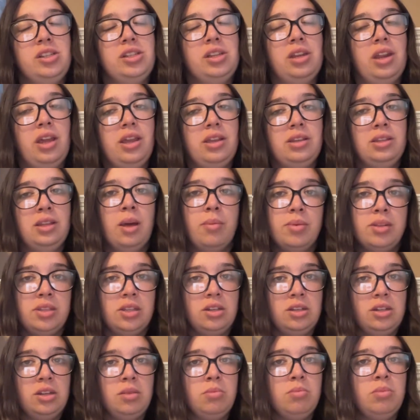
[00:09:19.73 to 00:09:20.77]
stays in that
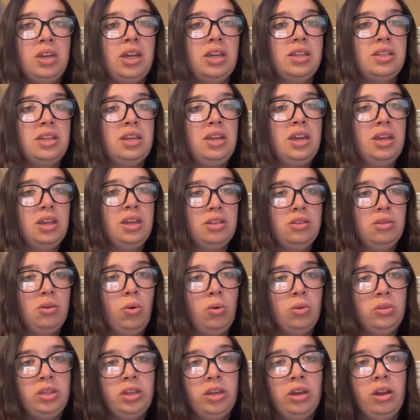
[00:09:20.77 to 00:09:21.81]
position, because he is
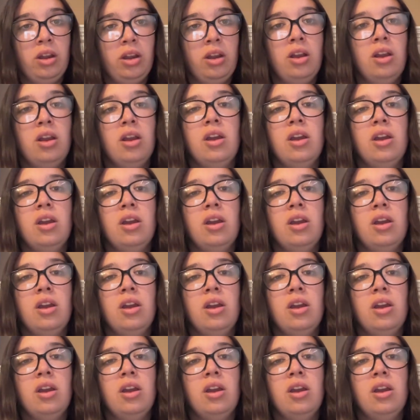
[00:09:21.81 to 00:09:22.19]
holding her.